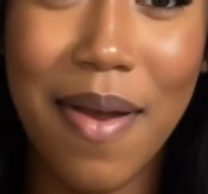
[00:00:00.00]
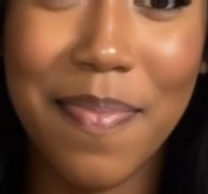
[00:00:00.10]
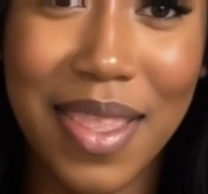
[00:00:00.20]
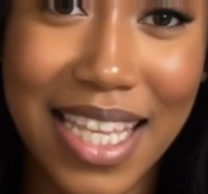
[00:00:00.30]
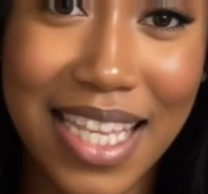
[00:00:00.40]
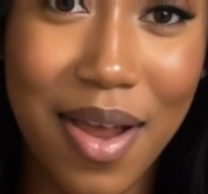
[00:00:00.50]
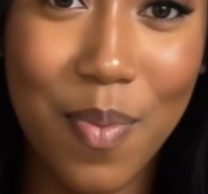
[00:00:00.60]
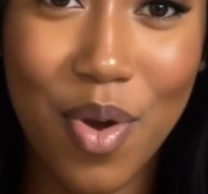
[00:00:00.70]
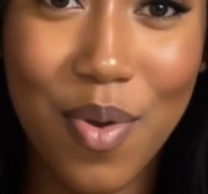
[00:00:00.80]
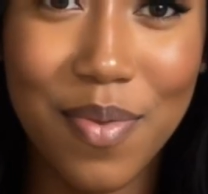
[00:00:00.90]
bleeding
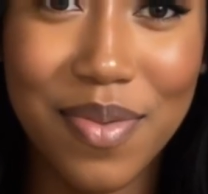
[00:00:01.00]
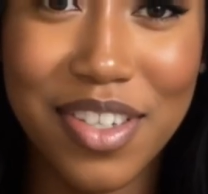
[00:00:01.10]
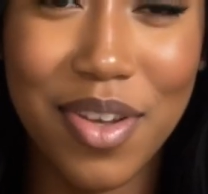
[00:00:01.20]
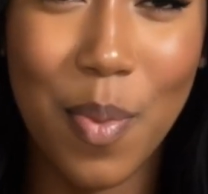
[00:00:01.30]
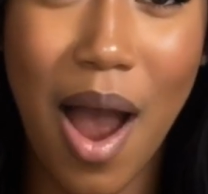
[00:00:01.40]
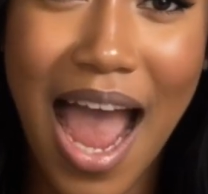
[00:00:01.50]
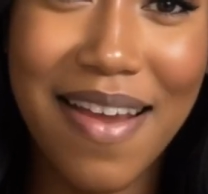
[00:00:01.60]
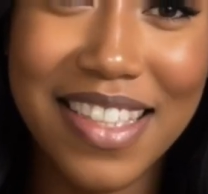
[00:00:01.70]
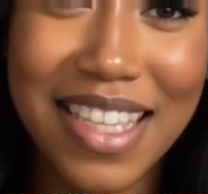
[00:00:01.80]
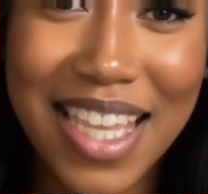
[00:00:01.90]
wounds,
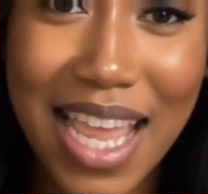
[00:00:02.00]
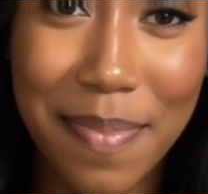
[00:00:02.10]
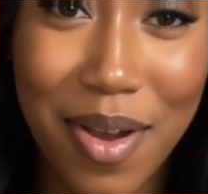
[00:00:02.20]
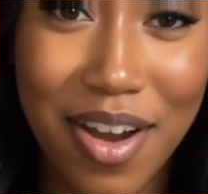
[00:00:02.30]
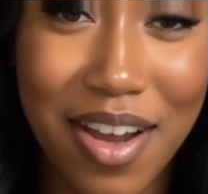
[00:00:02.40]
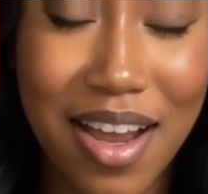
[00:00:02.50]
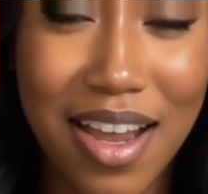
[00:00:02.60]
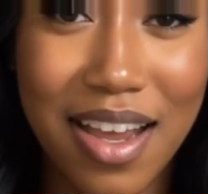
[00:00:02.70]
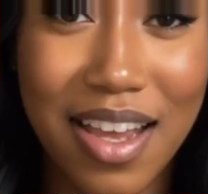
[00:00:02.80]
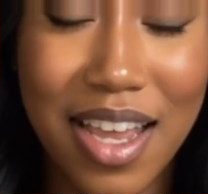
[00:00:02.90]
wives in labor,
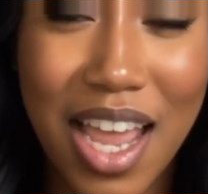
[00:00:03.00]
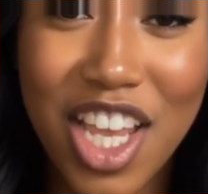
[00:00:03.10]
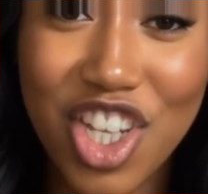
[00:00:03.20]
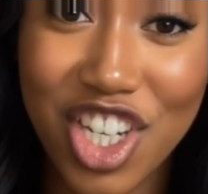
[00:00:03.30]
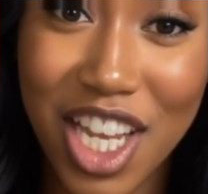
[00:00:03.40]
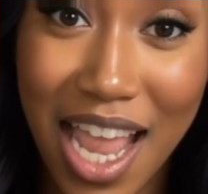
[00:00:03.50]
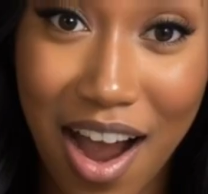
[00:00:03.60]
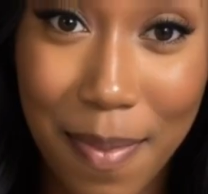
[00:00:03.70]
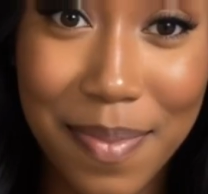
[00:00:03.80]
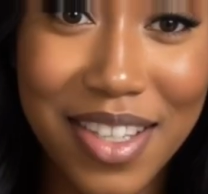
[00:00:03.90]
and she
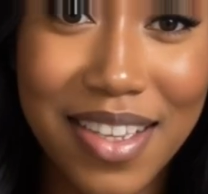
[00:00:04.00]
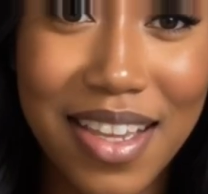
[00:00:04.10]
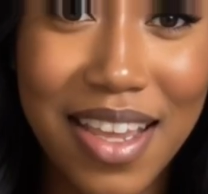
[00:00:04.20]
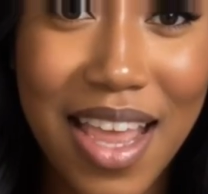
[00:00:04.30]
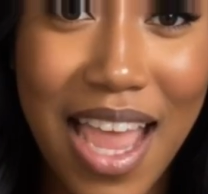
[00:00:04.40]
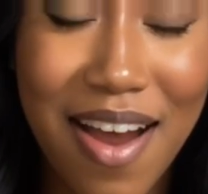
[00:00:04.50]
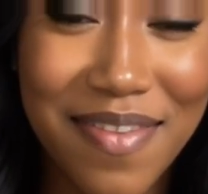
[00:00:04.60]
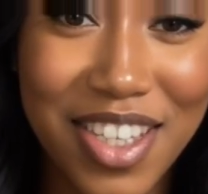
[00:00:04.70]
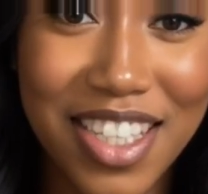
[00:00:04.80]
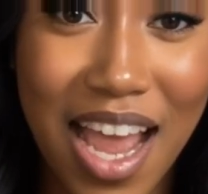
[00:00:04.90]
helped.
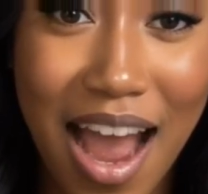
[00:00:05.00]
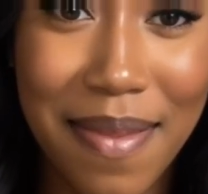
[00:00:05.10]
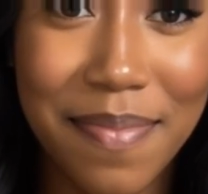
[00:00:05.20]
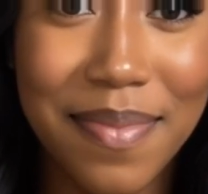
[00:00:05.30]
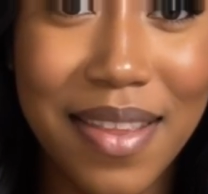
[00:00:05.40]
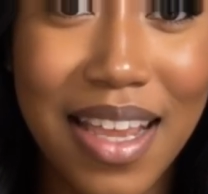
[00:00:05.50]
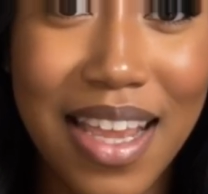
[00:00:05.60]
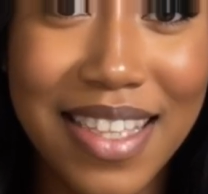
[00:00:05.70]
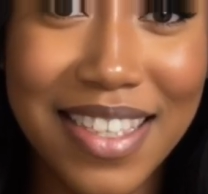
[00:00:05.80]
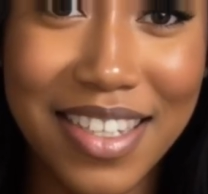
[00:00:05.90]
Every time.
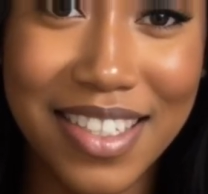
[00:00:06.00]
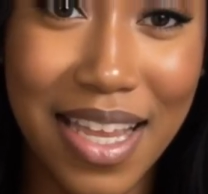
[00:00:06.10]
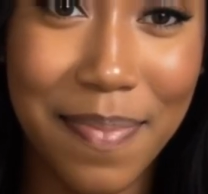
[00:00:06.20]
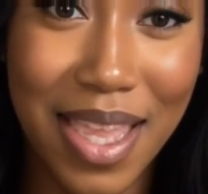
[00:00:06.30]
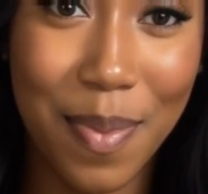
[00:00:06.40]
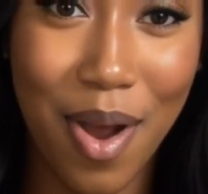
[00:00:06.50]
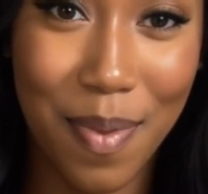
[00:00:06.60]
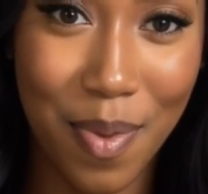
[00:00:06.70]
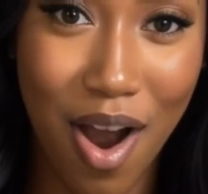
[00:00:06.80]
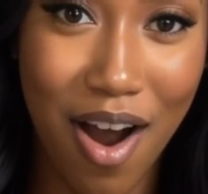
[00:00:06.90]
Until something went
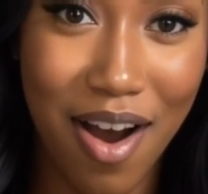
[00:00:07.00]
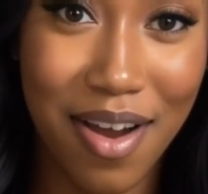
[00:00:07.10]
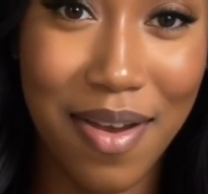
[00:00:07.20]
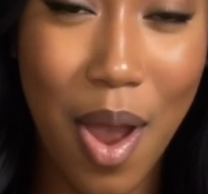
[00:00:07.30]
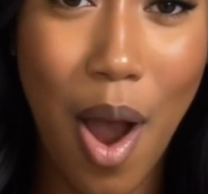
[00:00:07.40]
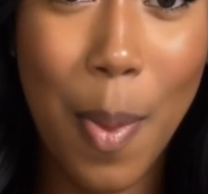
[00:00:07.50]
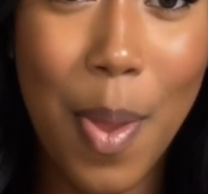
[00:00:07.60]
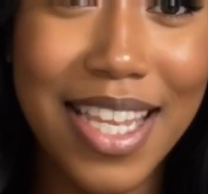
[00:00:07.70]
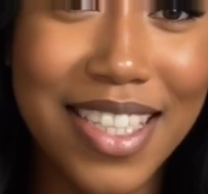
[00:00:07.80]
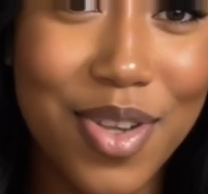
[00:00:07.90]
wrong.
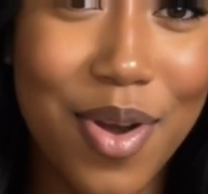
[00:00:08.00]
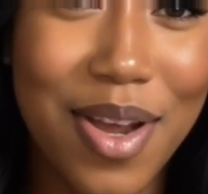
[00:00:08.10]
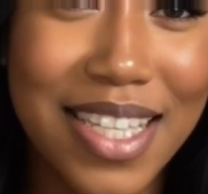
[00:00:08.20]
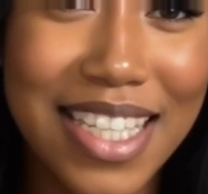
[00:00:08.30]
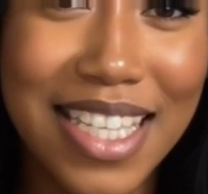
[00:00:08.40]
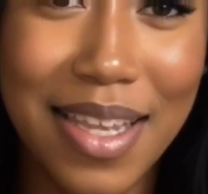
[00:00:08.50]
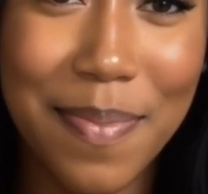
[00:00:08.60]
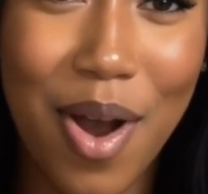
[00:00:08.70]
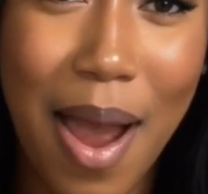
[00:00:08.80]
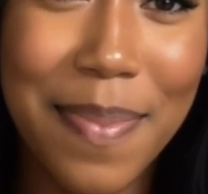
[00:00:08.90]
One story says a
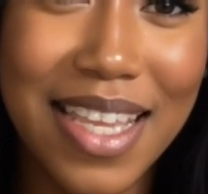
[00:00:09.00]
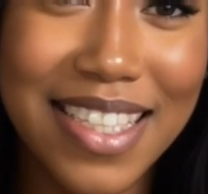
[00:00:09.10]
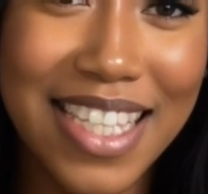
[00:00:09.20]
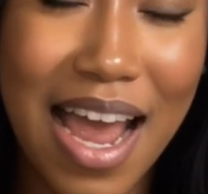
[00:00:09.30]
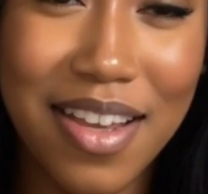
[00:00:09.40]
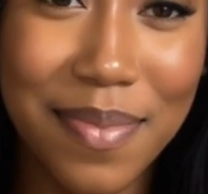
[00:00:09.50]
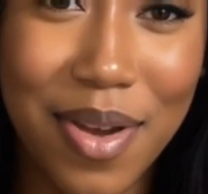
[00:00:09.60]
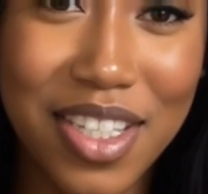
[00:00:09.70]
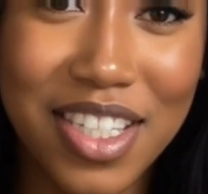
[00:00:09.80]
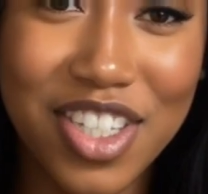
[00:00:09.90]
prominent
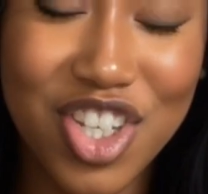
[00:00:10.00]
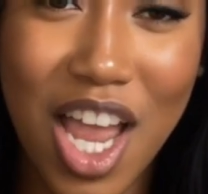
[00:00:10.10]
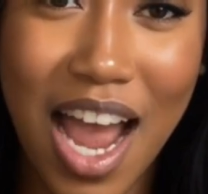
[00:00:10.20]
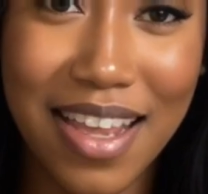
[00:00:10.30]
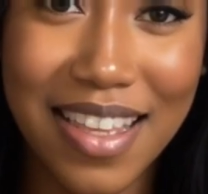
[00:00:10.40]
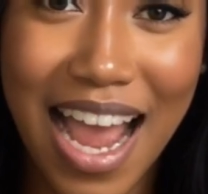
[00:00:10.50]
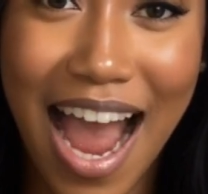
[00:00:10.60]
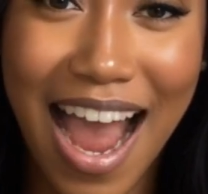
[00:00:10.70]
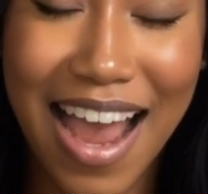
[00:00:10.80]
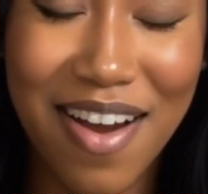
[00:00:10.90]
townsperson's child
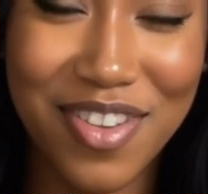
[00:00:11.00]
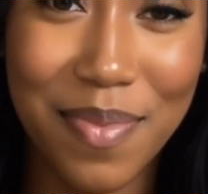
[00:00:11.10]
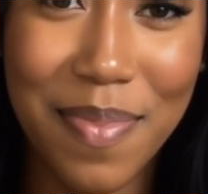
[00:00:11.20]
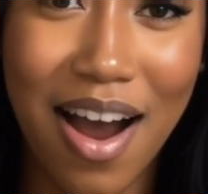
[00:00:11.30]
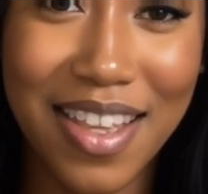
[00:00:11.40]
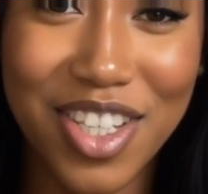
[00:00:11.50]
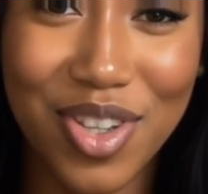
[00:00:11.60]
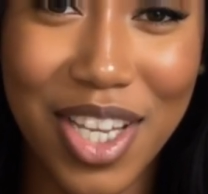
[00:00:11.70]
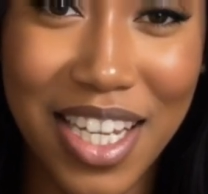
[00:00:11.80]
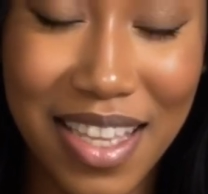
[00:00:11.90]
died after Molly
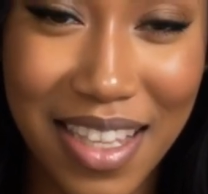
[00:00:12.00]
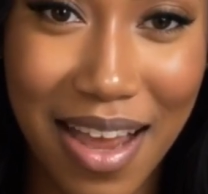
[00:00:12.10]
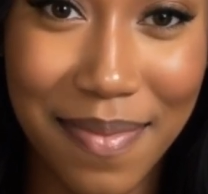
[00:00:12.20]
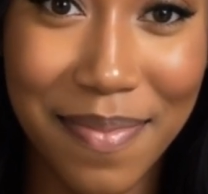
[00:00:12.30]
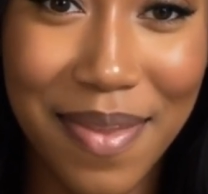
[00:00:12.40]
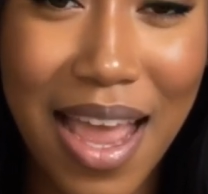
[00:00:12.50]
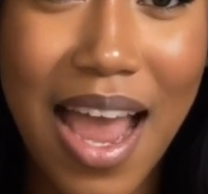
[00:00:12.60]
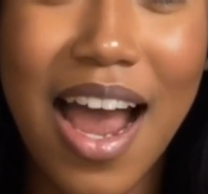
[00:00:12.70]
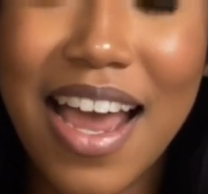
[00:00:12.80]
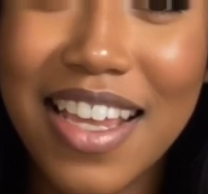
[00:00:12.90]
treated them.
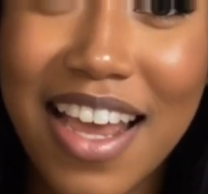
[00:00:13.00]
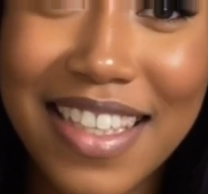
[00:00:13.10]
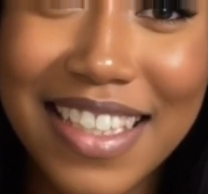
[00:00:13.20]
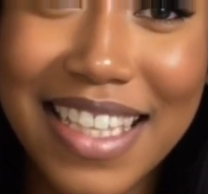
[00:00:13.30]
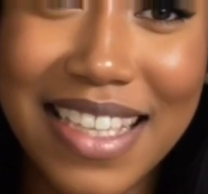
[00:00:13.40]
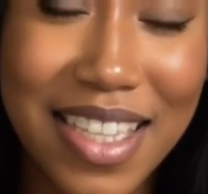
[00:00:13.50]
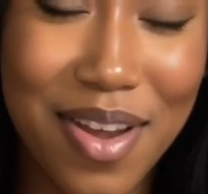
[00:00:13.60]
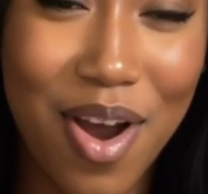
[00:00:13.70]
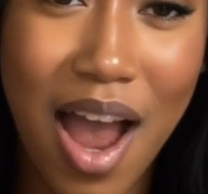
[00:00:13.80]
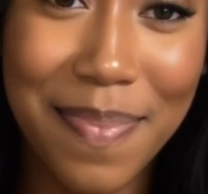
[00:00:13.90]
Another says the
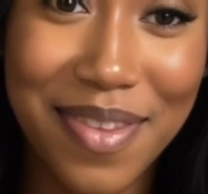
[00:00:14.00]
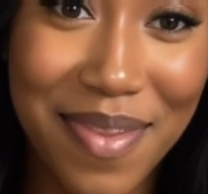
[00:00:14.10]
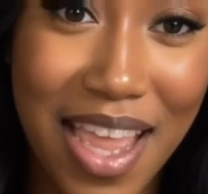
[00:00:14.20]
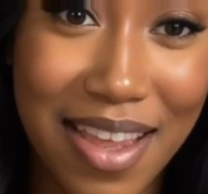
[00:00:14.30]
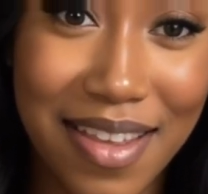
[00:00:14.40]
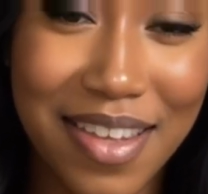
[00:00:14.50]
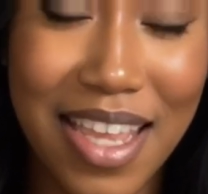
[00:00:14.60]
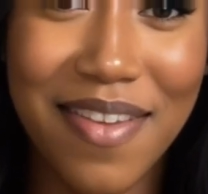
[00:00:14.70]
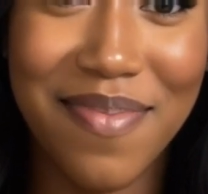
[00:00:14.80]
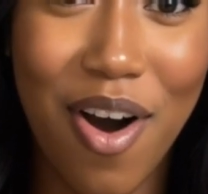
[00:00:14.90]
crops failed
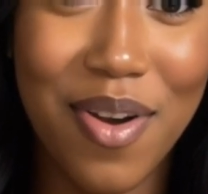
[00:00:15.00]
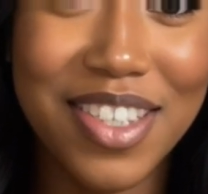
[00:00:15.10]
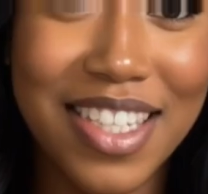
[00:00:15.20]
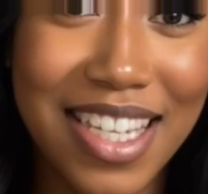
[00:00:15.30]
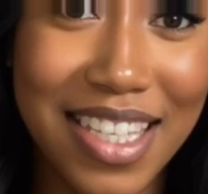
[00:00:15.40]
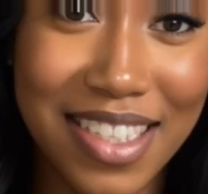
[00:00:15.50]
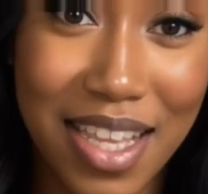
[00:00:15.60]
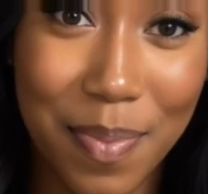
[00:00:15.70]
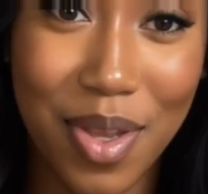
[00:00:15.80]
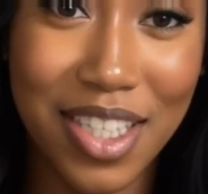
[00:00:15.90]
and folks needed
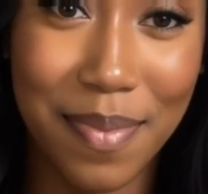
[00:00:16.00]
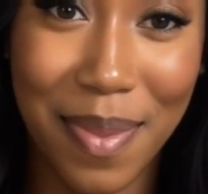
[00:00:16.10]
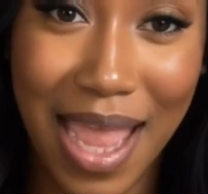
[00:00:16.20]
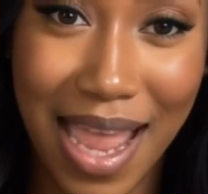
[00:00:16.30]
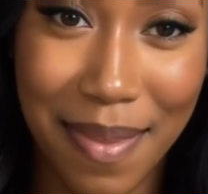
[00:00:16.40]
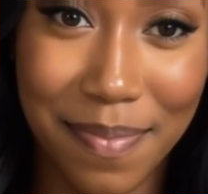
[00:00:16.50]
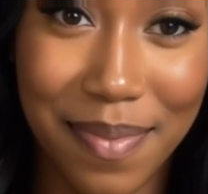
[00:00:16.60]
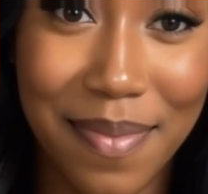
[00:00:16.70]
someone to blame.